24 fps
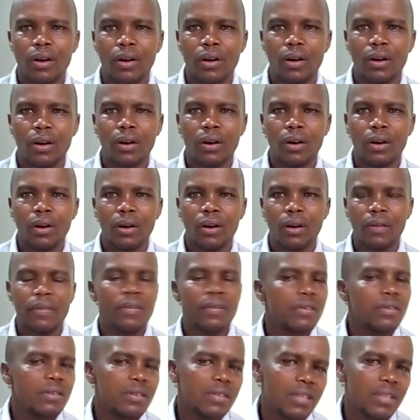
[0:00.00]
slow, uh,
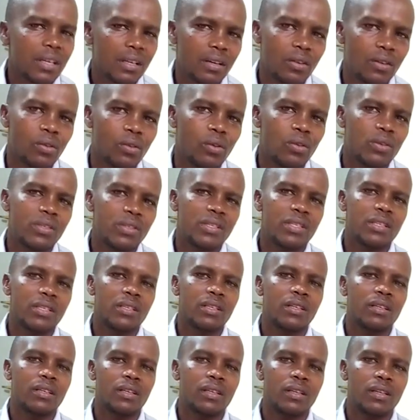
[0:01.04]
you know,
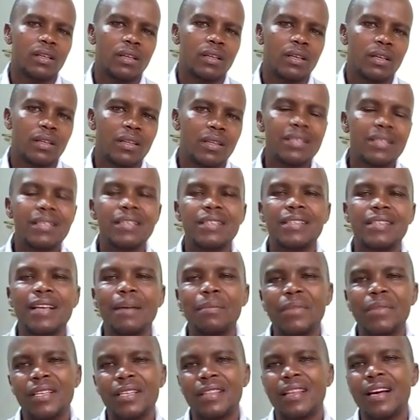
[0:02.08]
slightly baking
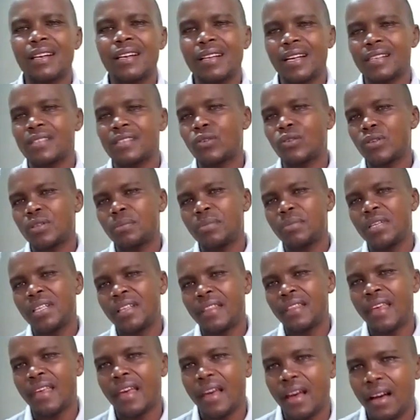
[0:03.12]
your bread to taste
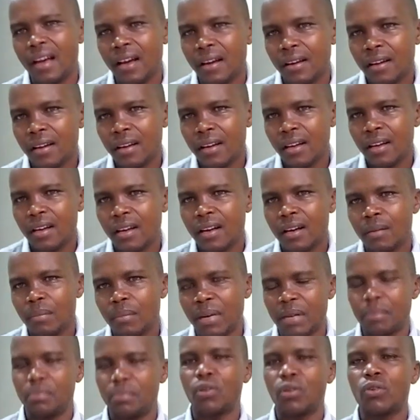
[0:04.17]
well, to taste
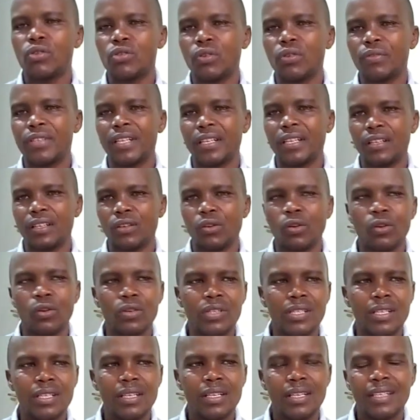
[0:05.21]
good, to
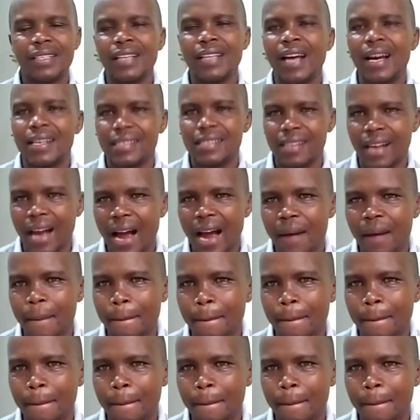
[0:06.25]
be enjoyable.